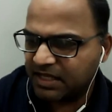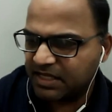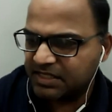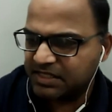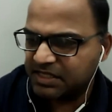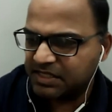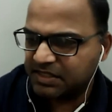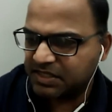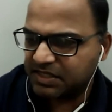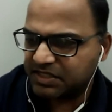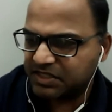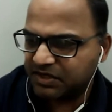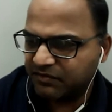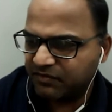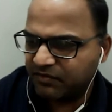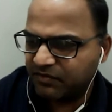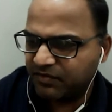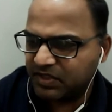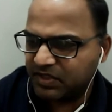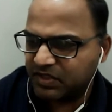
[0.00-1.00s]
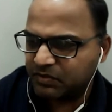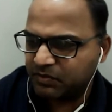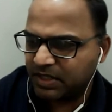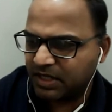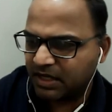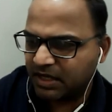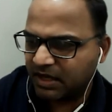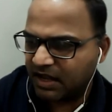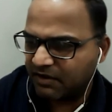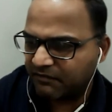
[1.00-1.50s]
Is this a shift which
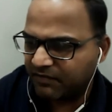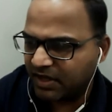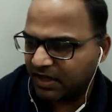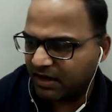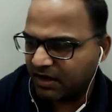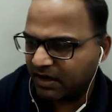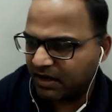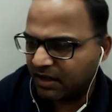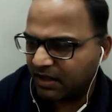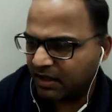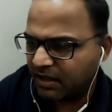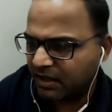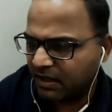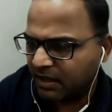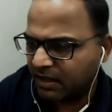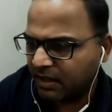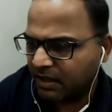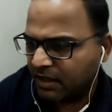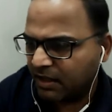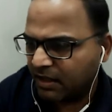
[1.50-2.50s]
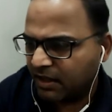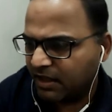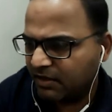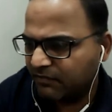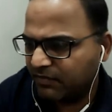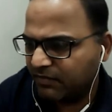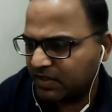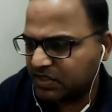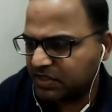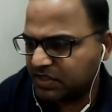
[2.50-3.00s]
we are aware
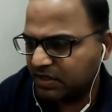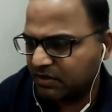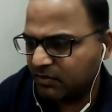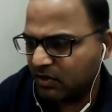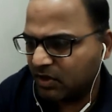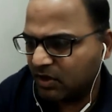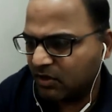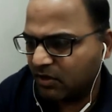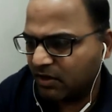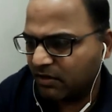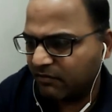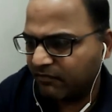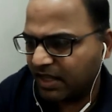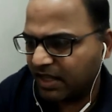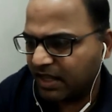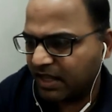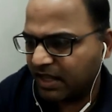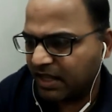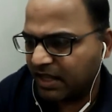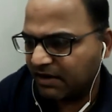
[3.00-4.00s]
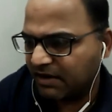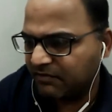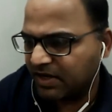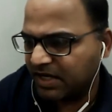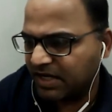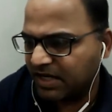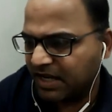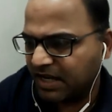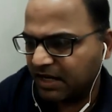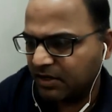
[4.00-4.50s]
in Western world or we,
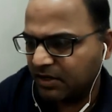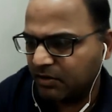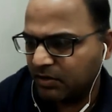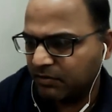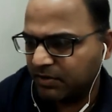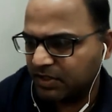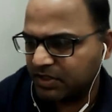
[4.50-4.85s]
can we take it